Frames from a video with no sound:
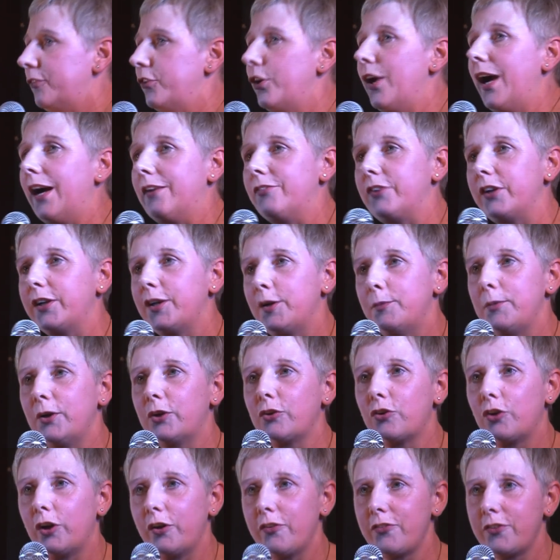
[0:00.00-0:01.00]
If you haven't come
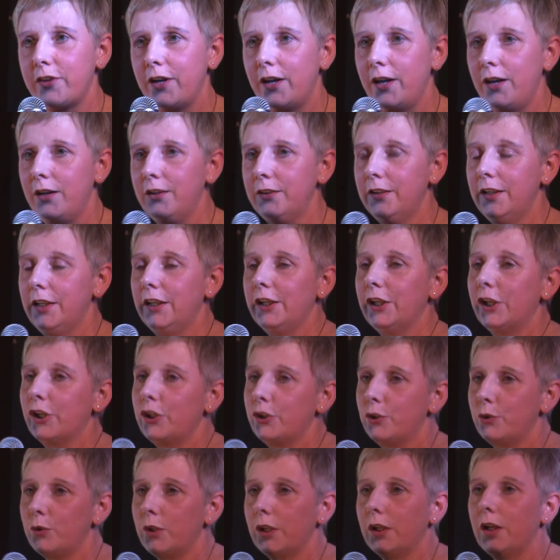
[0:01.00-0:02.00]
across her,
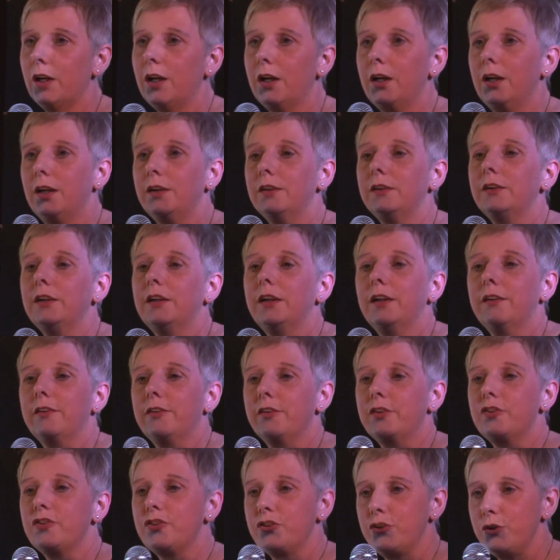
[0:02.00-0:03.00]
Google her.
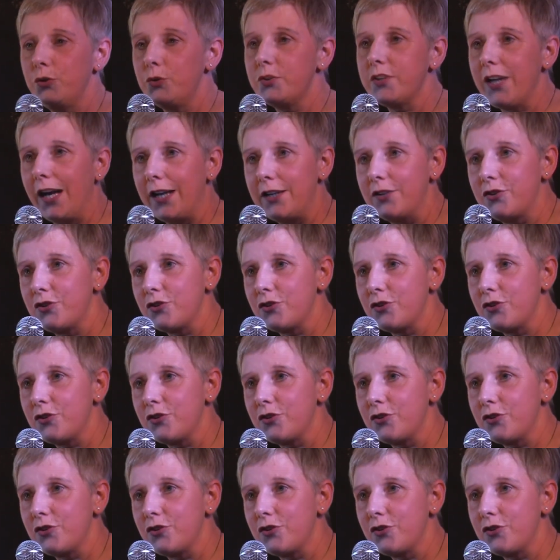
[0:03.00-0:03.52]
There are two TED